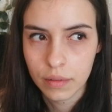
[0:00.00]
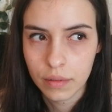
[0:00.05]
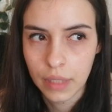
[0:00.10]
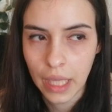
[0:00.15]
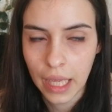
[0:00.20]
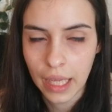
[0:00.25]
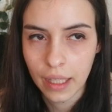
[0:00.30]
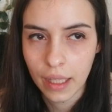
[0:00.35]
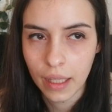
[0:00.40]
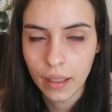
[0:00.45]

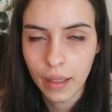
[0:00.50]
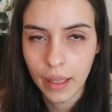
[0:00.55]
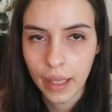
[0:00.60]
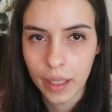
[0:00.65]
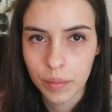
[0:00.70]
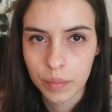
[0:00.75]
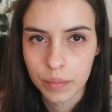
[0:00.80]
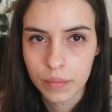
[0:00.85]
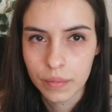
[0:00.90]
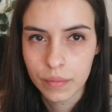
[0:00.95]
They kill
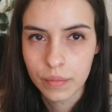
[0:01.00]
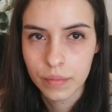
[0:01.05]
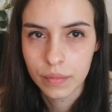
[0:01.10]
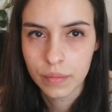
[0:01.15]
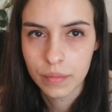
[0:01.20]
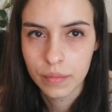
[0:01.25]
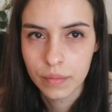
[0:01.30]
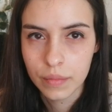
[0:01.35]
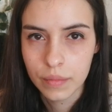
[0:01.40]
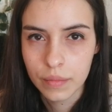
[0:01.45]
him.
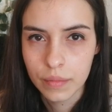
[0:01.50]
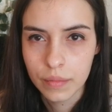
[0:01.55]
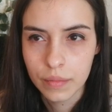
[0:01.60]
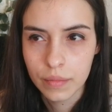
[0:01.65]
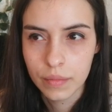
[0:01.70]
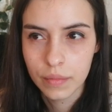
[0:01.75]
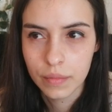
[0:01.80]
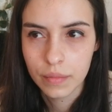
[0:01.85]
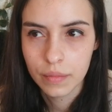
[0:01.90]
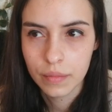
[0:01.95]

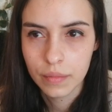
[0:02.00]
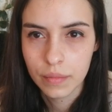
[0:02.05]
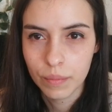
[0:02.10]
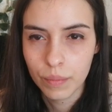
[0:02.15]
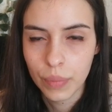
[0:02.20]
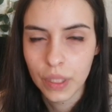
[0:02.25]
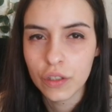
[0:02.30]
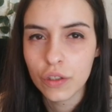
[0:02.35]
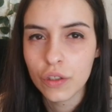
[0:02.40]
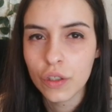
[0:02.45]

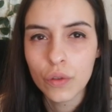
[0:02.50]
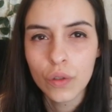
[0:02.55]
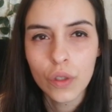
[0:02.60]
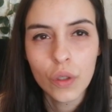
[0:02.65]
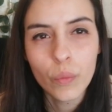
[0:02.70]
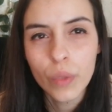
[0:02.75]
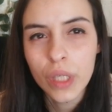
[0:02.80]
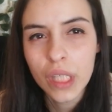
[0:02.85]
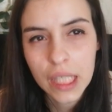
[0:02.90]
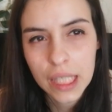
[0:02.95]
But you
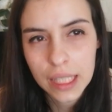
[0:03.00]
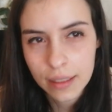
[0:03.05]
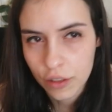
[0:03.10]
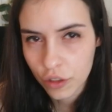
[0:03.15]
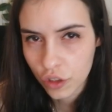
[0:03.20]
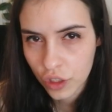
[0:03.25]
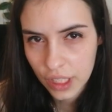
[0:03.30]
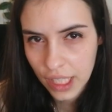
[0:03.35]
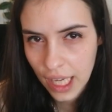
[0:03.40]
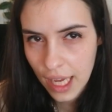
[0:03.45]
don't really
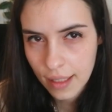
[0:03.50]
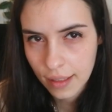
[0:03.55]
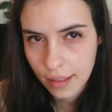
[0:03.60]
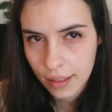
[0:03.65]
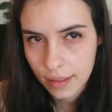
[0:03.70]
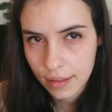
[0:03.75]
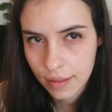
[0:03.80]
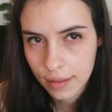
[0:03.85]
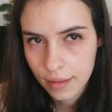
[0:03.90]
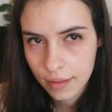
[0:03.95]
understand
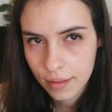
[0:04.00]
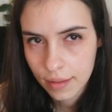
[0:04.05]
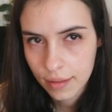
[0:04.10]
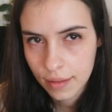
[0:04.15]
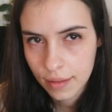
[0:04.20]
it.